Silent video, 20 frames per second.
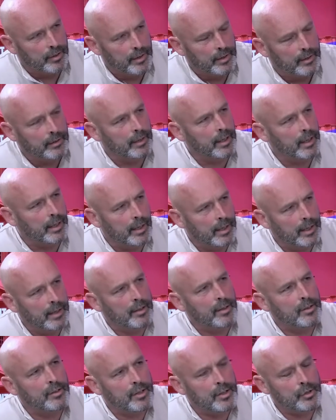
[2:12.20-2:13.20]
on the
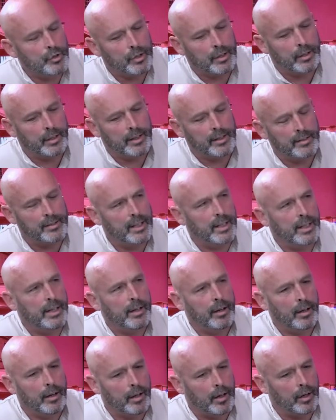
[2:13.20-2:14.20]
phone, that you
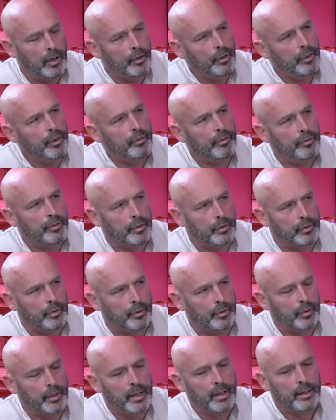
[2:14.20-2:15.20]
must identify
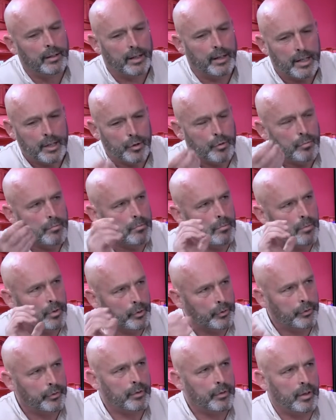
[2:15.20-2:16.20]
yourself
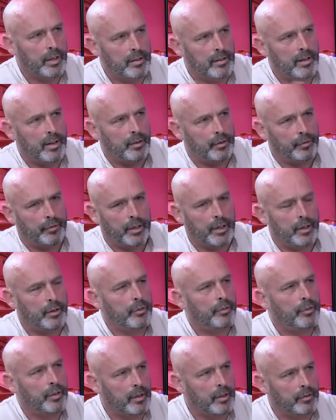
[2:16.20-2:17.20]
increasingly wherever
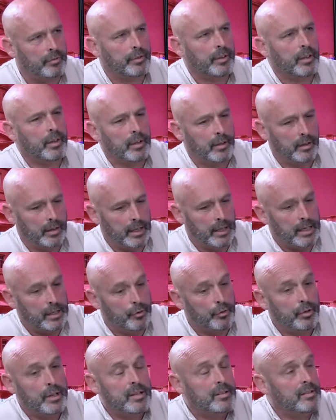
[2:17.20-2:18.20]
you go and whatever
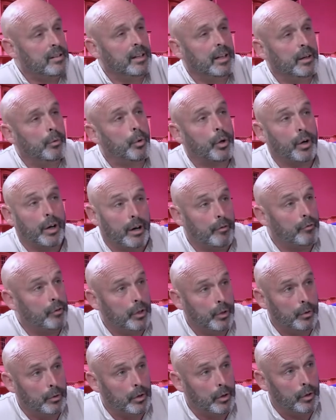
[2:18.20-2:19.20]
you do. And to
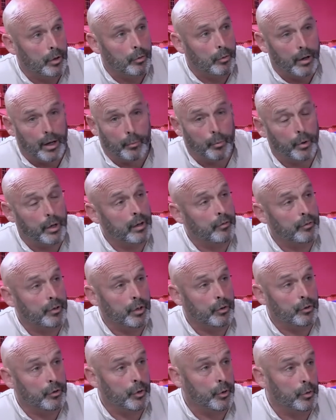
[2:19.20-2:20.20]
your point, I think you
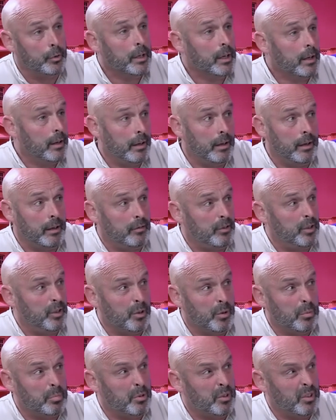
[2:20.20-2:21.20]
mentioned this morning,
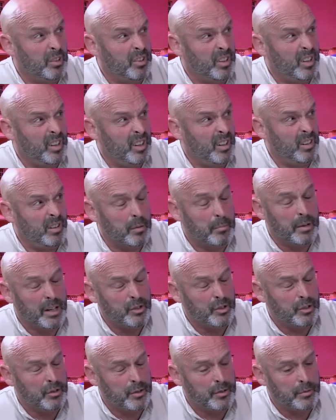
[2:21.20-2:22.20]

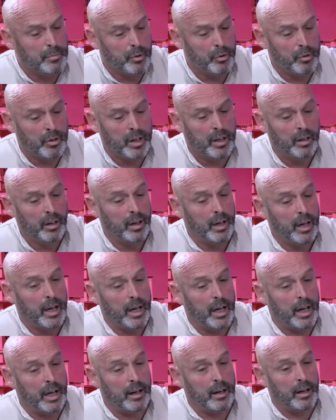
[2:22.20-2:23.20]
they're linking it to
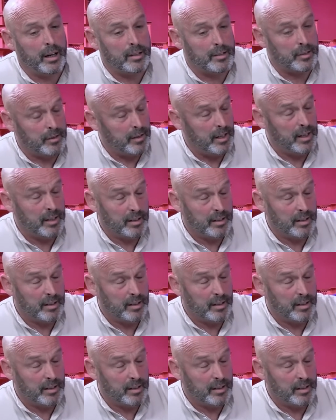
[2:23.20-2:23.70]
climate already.